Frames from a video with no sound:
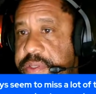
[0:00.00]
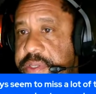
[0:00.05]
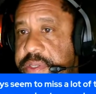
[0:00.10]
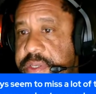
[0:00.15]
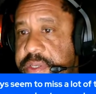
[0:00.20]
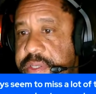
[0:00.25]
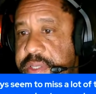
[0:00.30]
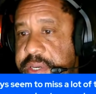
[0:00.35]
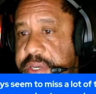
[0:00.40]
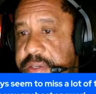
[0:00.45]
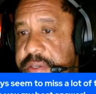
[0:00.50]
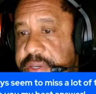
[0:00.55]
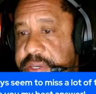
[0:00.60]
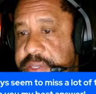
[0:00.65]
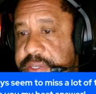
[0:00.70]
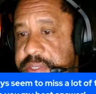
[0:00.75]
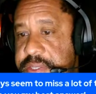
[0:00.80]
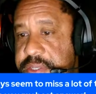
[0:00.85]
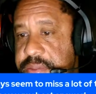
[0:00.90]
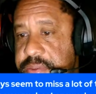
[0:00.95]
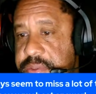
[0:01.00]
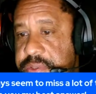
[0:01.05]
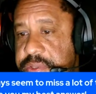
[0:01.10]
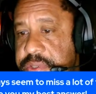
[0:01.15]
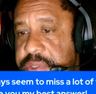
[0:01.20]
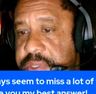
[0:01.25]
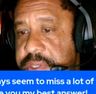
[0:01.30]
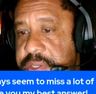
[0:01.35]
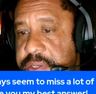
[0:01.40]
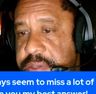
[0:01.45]
Lionel, I see what you're
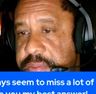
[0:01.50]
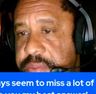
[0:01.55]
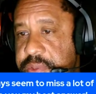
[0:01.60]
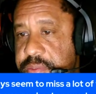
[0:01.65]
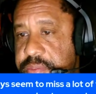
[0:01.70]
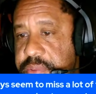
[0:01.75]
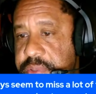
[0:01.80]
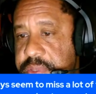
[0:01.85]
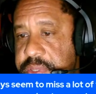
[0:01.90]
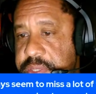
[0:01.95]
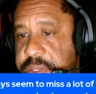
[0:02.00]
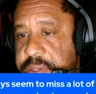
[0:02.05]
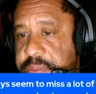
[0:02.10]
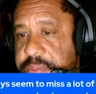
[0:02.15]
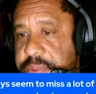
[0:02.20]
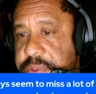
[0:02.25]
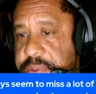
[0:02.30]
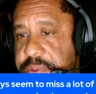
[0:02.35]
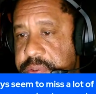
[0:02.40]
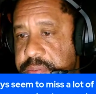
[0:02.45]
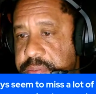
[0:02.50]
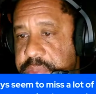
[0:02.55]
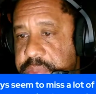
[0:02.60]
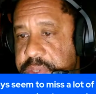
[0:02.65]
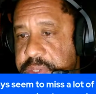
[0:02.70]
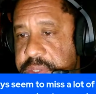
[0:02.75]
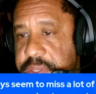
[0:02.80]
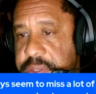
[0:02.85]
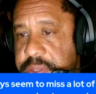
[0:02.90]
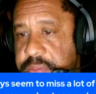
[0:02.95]
saying. I'm going to put that up here in a minute.
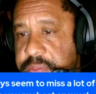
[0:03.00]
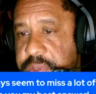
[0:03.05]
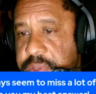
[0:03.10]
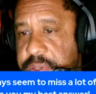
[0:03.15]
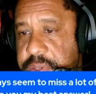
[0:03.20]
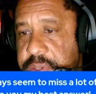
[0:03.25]
Let me